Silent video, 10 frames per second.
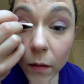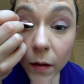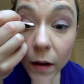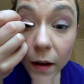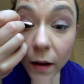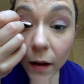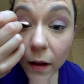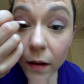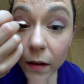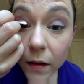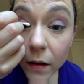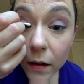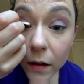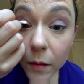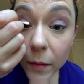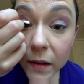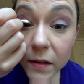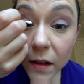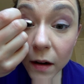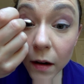where I got a little
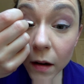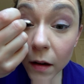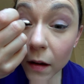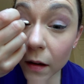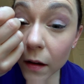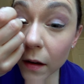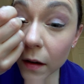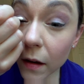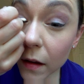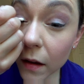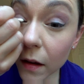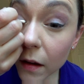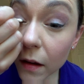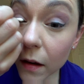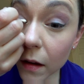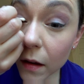mascara on it.